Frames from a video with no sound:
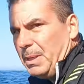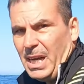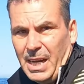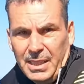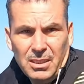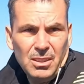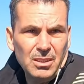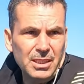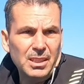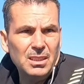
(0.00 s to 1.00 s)
behind
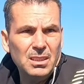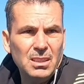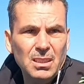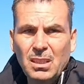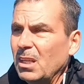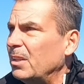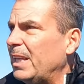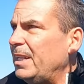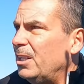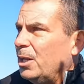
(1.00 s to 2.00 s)
earlier.
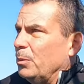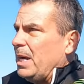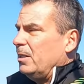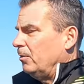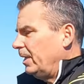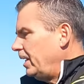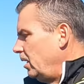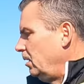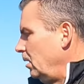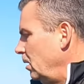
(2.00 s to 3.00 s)
They are right over
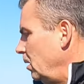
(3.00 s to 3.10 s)
there.